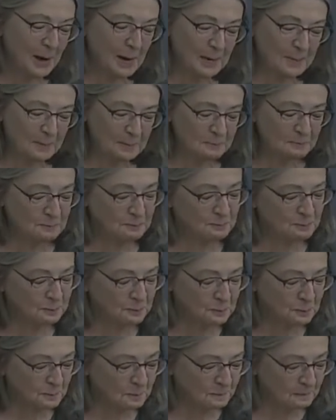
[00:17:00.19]
Um,
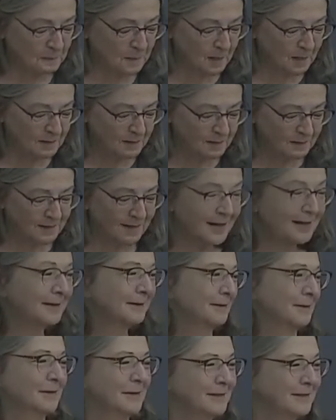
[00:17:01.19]
I
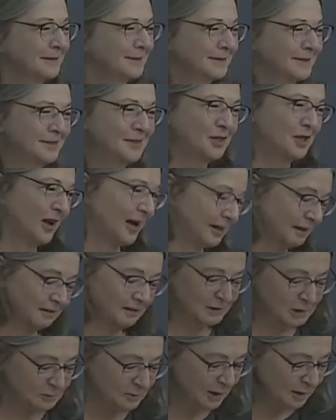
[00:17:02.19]
get I get to chat
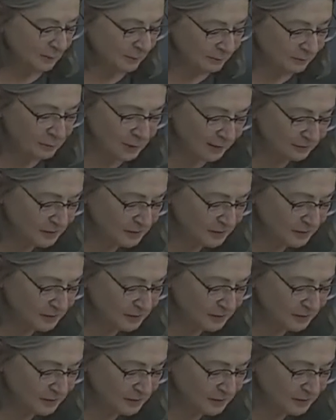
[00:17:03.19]
a little bit in